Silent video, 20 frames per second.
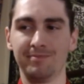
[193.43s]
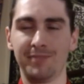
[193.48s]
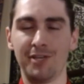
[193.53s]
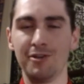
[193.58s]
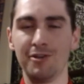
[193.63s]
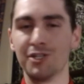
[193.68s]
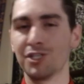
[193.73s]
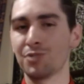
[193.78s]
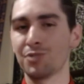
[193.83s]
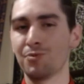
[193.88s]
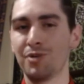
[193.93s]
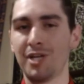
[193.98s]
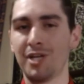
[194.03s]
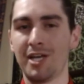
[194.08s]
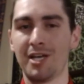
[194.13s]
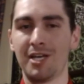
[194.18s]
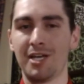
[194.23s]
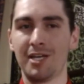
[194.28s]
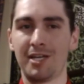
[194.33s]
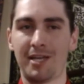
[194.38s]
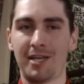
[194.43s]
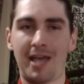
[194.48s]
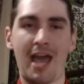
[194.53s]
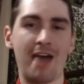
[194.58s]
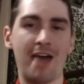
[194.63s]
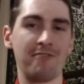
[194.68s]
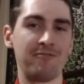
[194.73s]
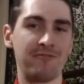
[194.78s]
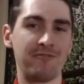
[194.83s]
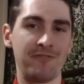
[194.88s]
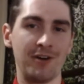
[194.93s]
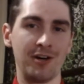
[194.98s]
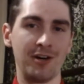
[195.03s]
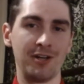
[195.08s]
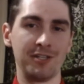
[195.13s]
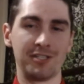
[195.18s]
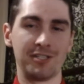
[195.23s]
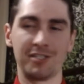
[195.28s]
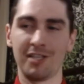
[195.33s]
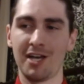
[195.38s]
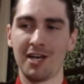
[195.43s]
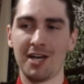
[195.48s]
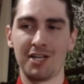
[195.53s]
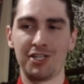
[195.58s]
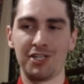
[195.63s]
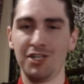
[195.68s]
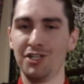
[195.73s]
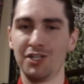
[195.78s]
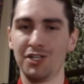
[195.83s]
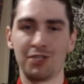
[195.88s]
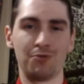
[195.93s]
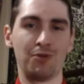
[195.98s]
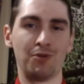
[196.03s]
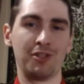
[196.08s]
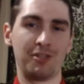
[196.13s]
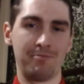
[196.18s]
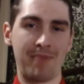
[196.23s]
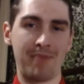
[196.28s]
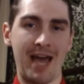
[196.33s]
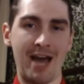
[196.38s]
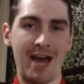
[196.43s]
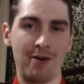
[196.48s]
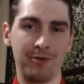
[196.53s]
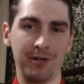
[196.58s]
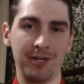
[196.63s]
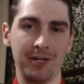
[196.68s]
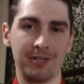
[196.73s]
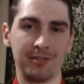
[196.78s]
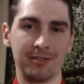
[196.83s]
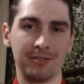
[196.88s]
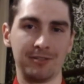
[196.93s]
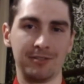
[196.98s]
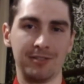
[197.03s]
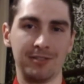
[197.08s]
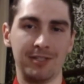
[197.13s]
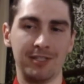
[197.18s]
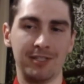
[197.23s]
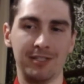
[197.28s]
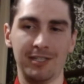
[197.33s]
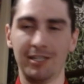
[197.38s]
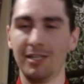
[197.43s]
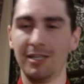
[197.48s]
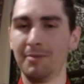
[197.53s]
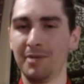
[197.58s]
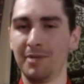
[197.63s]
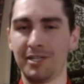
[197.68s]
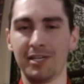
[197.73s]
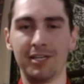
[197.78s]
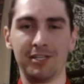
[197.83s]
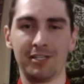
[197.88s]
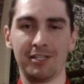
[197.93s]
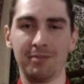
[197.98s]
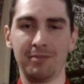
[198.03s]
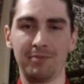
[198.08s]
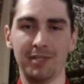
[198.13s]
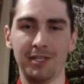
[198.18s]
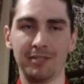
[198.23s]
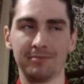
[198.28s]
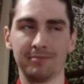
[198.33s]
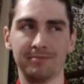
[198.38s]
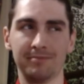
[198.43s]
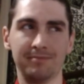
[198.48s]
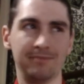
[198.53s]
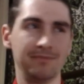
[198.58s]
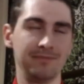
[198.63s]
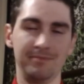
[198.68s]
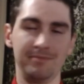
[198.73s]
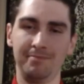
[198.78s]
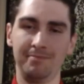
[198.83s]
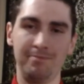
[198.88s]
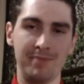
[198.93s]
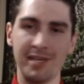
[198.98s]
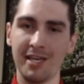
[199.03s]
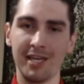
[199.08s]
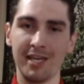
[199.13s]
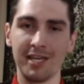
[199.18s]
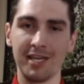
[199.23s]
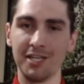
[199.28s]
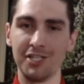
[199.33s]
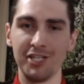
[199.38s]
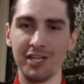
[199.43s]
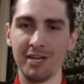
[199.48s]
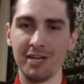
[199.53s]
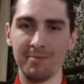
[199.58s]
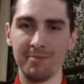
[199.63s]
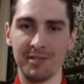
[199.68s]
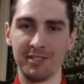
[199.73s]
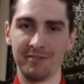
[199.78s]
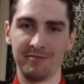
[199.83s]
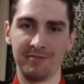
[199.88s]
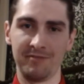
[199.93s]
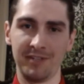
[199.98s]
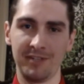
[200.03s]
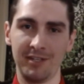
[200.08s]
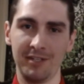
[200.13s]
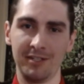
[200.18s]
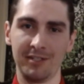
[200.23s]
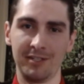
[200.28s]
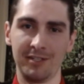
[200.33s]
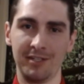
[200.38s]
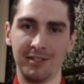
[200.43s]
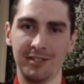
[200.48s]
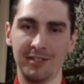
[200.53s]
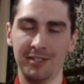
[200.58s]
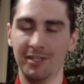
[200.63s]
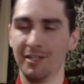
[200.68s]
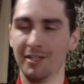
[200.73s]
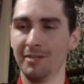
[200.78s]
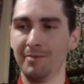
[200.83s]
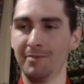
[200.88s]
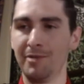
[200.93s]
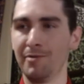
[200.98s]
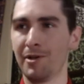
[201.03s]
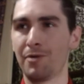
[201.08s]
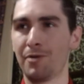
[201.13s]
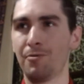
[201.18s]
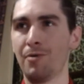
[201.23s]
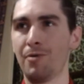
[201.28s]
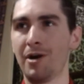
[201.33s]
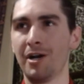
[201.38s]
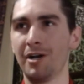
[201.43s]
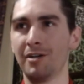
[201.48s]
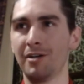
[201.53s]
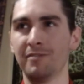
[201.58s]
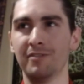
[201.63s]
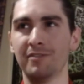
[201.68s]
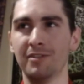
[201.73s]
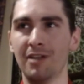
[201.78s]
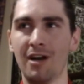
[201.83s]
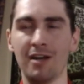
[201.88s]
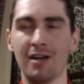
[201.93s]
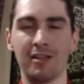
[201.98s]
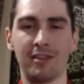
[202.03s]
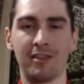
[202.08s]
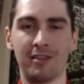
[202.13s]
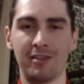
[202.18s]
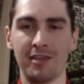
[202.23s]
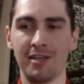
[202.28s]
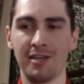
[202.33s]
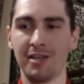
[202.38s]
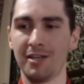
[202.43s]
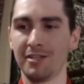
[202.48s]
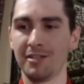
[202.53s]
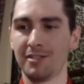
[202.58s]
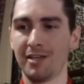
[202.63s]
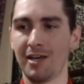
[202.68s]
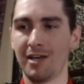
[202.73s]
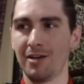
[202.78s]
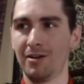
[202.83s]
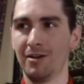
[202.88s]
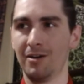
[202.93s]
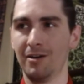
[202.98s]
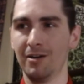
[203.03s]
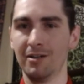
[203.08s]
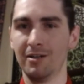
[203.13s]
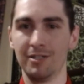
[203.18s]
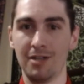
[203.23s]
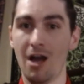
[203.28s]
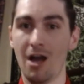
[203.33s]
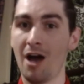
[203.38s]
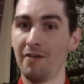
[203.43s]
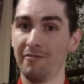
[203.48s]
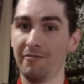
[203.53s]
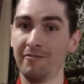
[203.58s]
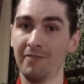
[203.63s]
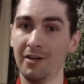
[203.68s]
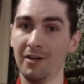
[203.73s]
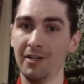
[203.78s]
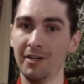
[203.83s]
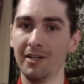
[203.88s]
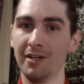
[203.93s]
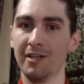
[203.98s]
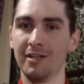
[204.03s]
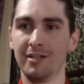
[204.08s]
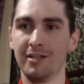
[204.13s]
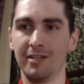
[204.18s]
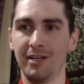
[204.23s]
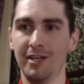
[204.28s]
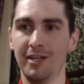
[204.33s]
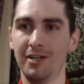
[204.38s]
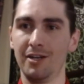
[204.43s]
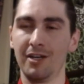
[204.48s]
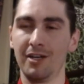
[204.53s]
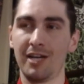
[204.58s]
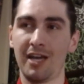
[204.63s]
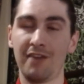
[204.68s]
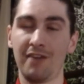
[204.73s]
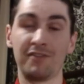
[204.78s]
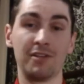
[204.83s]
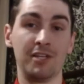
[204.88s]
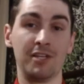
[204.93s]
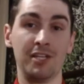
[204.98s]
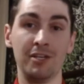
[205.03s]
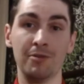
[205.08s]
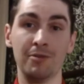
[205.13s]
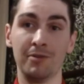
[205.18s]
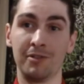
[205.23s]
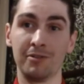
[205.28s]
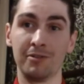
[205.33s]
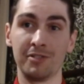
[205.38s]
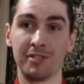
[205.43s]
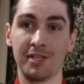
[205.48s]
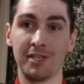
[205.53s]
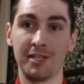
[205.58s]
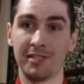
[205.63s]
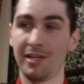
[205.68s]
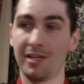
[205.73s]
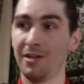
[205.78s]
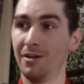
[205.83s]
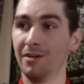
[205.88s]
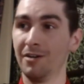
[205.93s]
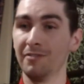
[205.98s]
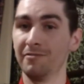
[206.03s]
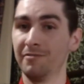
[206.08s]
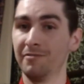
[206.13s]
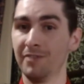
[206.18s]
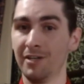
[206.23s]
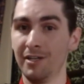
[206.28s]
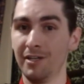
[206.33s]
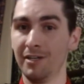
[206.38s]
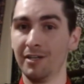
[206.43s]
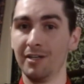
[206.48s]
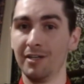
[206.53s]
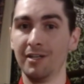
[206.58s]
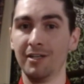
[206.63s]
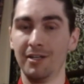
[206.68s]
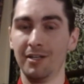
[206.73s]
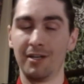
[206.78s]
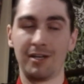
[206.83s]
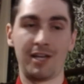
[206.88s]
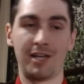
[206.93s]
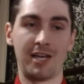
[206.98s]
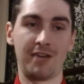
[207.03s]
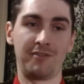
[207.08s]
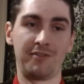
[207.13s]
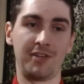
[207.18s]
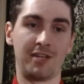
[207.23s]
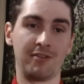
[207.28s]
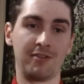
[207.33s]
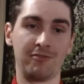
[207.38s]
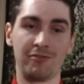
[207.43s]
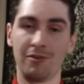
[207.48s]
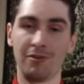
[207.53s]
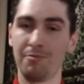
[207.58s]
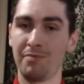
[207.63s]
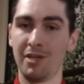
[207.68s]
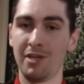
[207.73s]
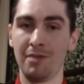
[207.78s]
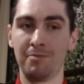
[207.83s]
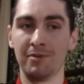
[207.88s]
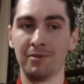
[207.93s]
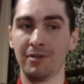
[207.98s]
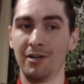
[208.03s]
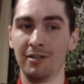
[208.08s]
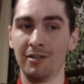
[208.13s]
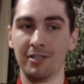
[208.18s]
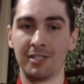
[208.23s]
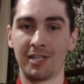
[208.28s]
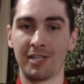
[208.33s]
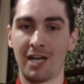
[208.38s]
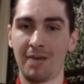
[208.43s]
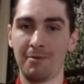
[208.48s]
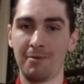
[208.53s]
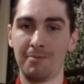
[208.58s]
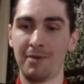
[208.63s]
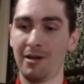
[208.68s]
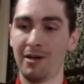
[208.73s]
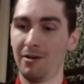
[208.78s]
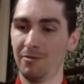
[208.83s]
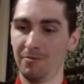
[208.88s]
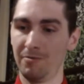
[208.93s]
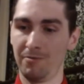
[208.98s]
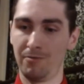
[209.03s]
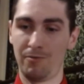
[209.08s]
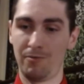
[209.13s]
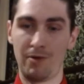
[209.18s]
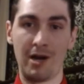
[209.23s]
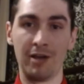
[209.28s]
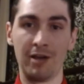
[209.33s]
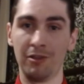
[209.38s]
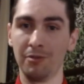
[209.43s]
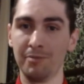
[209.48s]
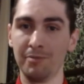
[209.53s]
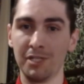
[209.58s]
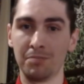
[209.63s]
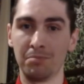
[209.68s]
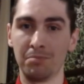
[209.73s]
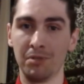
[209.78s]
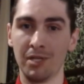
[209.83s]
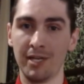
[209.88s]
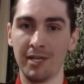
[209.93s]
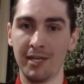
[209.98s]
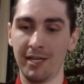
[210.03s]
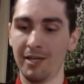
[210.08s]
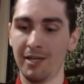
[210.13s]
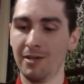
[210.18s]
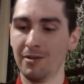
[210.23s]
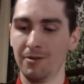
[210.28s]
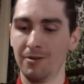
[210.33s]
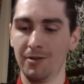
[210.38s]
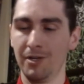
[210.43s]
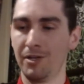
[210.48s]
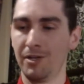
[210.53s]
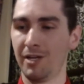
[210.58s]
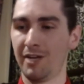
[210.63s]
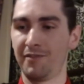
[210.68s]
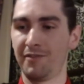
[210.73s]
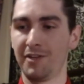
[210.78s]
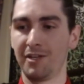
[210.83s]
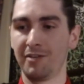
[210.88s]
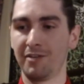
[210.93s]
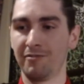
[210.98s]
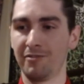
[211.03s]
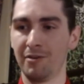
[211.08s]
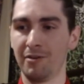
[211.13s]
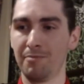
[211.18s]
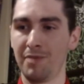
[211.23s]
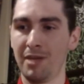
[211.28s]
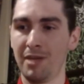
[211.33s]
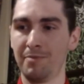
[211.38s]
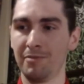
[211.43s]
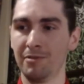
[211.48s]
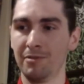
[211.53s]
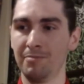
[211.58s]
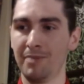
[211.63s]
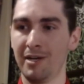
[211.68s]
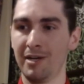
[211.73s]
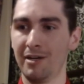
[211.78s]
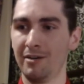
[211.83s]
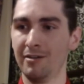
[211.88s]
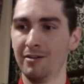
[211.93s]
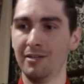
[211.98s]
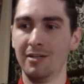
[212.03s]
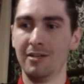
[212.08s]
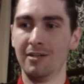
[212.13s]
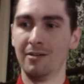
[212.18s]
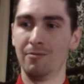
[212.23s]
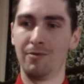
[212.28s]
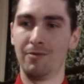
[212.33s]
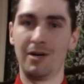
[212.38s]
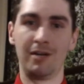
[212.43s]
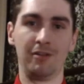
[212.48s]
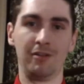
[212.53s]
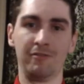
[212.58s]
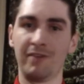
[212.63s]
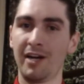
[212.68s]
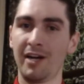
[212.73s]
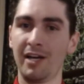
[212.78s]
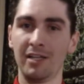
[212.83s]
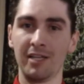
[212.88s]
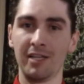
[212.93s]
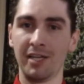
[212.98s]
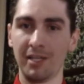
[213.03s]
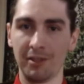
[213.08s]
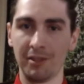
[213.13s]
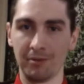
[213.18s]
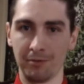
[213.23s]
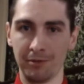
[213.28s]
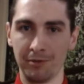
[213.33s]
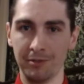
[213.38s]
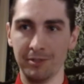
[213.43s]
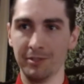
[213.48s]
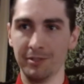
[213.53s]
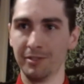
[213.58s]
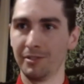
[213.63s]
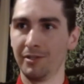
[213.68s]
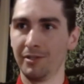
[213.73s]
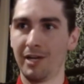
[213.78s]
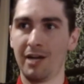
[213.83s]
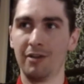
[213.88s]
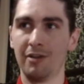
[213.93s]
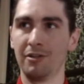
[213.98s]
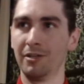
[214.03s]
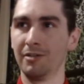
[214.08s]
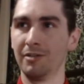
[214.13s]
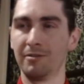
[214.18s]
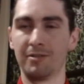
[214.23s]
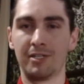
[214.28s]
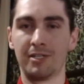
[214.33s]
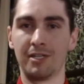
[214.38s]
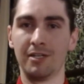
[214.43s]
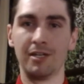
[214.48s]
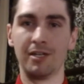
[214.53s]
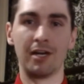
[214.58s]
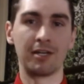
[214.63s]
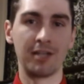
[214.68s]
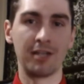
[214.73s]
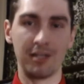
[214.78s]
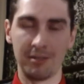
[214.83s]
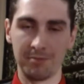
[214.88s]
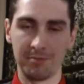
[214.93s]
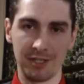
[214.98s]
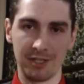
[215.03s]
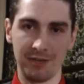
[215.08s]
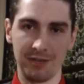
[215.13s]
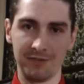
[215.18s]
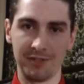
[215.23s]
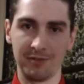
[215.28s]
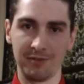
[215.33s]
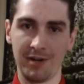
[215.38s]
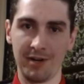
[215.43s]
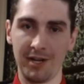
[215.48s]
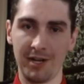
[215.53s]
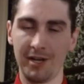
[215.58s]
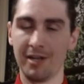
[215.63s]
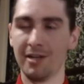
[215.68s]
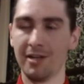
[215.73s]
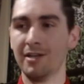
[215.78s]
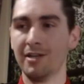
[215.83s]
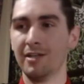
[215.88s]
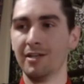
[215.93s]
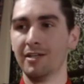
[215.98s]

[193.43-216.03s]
you just want to have fun / you just want the power. Now let me tell you something. Being a GM isn't fun. You're going to be required of a lot of things that are not fun, and you're going to have to deal with those things that aren't fun. You're going to have to confront people all the time about why they're misplaying, or you're going to have to confront people about why they're violating the rules or how they're conducting themselves in raid.